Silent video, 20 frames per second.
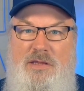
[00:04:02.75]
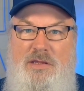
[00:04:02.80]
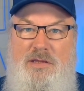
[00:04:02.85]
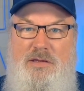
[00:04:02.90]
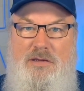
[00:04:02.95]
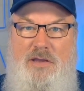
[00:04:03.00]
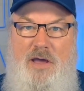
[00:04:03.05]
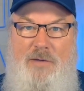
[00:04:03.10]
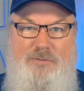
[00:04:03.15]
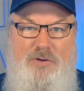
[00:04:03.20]

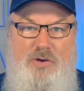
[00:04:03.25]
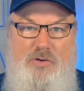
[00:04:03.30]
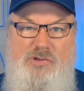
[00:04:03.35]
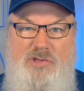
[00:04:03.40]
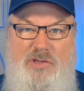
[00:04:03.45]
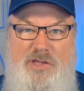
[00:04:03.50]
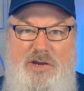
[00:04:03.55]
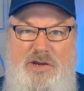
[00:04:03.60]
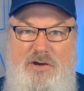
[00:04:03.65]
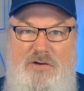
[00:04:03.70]
A couple
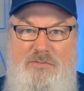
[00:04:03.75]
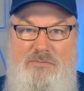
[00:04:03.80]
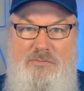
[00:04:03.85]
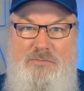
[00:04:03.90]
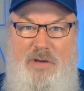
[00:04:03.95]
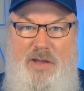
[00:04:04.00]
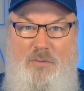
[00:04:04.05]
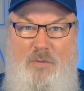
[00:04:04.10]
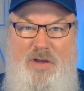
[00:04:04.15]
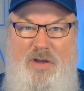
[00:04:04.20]
years later,
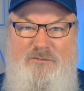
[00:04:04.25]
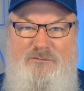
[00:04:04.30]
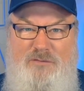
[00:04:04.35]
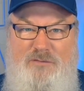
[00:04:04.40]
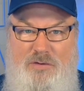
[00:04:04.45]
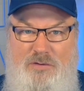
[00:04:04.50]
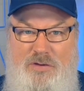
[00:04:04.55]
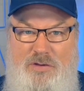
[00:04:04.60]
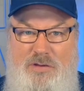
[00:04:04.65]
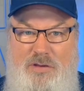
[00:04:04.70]
my wife
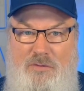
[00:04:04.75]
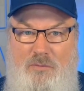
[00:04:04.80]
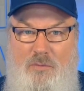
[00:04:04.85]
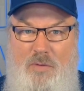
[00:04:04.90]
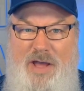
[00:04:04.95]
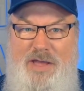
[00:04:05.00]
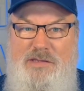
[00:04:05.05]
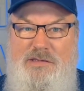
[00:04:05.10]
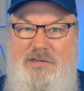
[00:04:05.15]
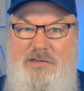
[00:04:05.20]
very
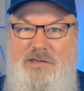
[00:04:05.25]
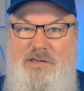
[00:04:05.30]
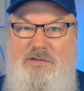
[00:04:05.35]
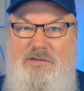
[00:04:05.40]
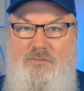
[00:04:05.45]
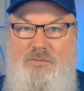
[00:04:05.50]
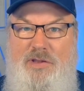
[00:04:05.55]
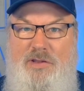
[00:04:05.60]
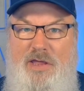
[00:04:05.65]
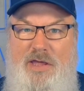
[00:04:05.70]
wisely
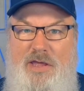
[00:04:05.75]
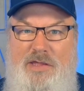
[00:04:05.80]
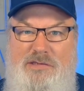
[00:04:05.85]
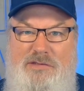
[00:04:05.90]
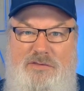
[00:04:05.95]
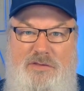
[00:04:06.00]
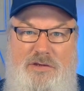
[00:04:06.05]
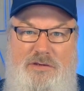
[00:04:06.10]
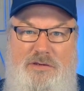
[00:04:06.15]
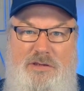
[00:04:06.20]

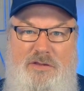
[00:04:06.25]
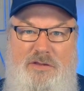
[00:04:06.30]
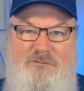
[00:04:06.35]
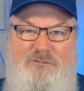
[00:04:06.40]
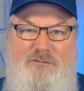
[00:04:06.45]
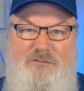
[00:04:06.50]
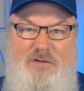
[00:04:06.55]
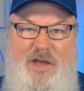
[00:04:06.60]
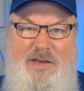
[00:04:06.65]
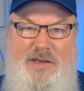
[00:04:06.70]
realized that
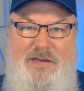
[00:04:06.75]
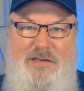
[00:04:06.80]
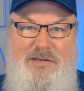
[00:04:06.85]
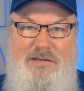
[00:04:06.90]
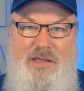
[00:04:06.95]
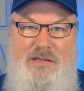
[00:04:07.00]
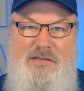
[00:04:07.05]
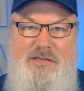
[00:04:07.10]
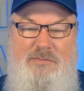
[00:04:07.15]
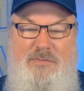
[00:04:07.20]
if I didn't
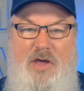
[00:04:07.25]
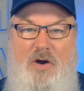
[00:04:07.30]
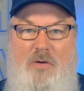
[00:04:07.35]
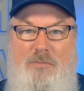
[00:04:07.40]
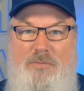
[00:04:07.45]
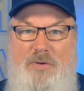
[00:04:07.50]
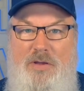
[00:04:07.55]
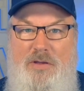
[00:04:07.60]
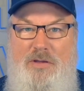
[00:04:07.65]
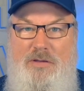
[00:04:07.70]
get some
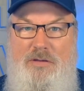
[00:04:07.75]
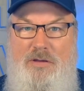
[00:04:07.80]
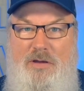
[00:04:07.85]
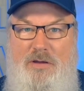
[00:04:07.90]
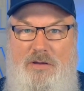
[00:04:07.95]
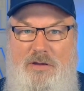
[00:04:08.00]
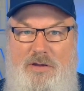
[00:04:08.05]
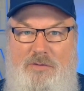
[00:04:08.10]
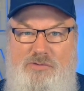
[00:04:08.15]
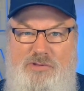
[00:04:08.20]
help,
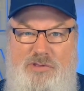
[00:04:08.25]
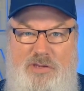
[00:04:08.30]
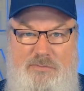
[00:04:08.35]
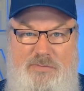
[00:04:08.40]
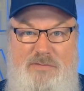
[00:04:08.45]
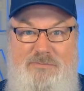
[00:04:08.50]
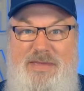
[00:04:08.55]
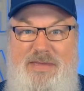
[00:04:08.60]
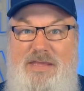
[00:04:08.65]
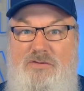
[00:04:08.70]
it was going to
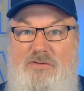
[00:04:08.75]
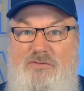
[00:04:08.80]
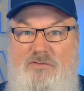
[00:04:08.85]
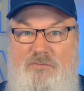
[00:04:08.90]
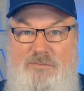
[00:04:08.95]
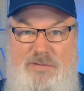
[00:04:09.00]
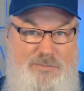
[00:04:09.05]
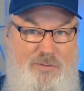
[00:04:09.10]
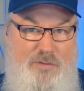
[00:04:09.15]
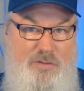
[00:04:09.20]
be me and two
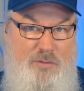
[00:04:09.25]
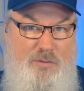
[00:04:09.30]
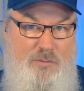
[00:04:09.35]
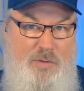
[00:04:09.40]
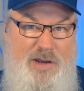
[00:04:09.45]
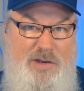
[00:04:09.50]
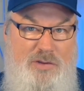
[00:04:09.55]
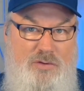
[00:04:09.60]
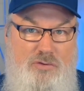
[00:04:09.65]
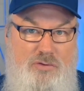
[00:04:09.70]
people that
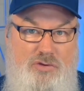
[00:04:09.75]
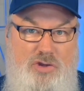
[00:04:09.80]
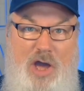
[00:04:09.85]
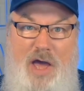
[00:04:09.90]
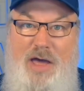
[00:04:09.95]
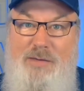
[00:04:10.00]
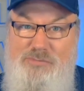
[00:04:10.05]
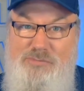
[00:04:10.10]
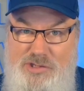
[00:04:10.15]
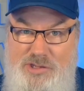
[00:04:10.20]
wanted new
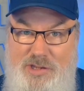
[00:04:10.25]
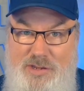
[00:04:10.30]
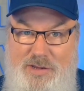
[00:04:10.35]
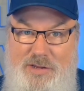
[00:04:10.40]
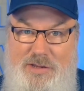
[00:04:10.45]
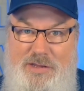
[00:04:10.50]
jobs.